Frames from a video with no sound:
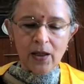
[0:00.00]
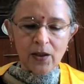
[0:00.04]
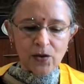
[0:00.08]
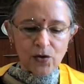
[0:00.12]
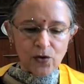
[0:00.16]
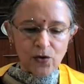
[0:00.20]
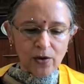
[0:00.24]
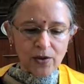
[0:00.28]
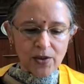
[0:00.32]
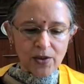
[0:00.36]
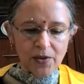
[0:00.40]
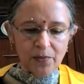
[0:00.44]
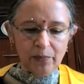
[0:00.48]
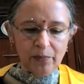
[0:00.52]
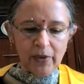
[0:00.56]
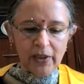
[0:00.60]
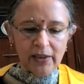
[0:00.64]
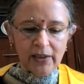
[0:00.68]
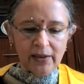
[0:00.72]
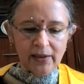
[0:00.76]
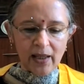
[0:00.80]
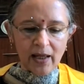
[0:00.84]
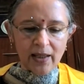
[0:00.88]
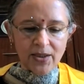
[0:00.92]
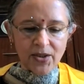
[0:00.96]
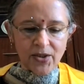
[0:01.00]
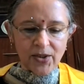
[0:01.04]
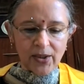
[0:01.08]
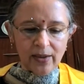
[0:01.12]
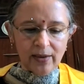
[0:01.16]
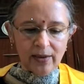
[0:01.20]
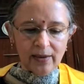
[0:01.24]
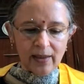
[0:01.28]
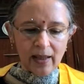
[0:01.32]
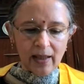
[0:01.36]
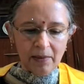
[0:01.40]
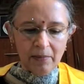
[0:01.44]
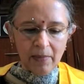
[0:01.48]
Dr. Meeta
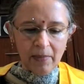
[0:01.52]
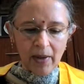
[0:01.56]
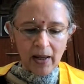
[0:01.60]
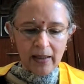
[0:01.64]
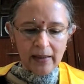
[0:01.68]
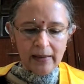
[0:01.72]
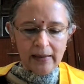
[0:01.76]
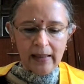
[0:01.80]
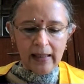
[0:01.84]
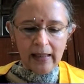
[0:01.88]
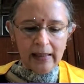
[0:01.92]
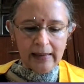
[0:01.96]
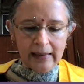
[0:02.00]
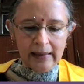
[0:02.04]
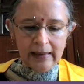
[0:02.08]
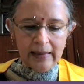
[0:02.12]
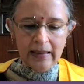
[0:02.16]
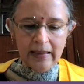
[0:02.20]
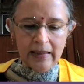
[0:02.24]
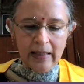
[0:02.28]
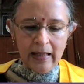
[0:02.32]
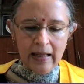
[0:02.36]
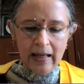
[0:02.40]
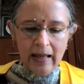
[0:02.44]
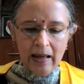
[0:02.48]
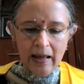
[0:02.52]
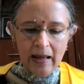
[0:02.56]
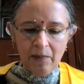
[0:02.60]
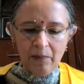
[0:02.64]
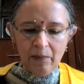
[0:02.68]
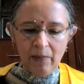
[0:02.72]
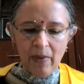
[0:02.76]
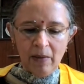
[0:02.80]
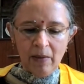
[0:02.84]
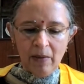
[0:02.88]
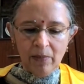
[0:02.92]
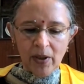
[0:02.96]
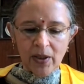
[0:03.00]
Chintamaneni,
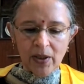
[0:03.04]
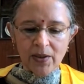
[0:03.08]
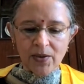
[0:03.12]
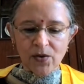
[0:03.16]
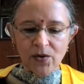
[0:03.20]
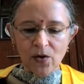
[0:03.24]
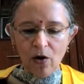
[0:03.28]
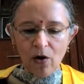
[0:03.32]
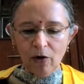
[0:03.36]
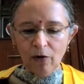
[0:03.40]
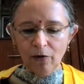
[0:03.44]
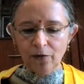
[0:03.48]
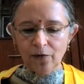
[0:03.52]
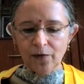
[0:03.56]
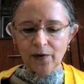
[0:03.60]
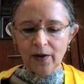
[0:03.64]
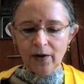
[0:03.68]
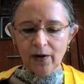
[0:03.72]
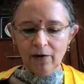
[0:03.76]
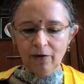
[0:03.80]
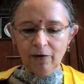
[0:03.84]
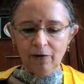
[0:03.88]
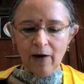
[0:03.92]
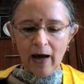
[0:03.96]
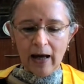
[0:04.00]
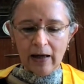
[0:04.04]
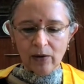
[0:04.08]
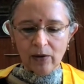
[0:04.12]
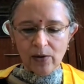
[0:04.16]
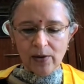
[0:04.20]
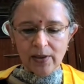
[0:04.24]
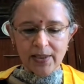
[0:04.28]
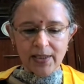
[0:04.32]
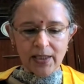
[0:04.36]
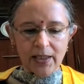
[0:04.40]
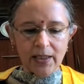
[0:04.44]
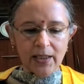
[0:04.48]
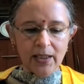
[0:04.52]
members of the
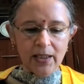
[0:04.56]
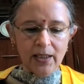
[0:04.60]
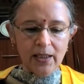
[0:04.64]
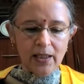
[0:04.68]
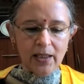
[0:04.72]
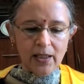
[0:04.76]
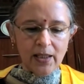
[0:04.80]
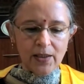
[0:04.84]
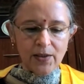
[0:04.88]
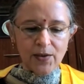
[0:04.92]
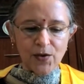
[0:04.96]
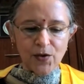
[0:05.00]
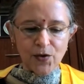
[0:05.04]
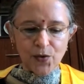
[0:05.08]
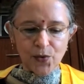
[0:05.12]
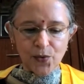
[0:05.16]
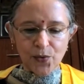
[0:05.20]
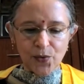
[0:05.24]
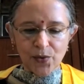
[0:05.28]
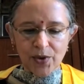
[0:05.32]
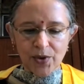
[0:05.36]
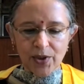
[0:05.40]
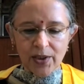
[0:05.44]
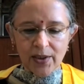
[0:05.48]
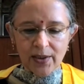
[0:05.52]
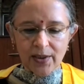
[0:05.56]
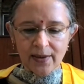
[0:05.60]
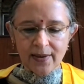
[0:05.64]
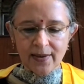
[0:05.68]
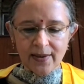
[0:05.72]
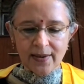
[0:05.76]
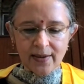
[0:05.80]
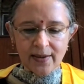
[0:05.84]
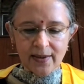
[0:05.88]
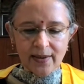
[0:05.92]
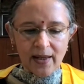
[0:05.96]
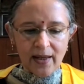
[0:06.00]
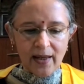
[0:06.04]
faculty,
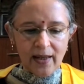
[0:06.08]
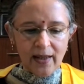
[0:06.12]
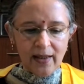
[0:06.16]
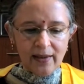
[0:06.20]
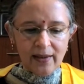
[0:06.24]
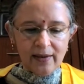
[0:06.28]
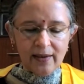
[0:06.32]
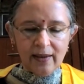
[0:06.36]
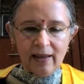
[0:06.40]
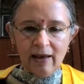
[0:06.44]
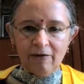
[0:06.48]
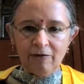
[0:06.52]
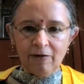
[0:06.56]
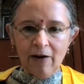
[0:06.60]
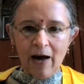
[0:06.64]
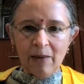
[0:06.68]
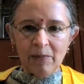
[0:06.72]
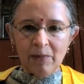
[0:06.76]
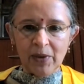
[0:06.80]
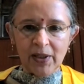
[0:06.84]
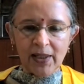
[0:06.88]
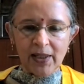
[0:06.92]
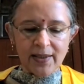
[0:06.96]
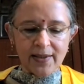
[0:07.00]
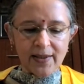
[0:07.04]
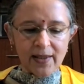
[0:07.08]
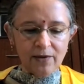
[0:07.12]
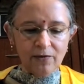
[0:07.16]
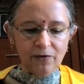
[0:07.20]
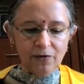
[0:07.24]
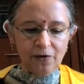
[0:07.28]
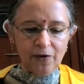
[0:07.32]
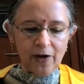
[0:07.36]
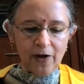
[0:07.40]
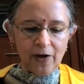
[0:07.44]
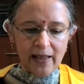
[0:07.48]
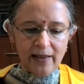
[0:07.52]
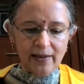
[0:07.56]
students, their families and
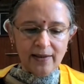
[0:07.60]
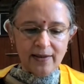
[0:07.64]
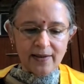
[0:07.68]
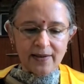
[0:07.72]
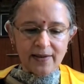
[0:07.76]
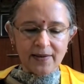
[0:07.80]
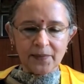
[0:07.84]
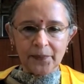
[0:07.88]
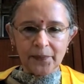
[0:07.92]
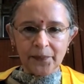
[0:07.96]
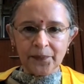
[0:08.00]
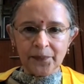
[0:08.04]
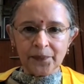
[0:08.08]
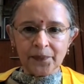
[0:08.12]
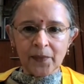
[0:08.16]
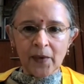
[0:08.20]
friends.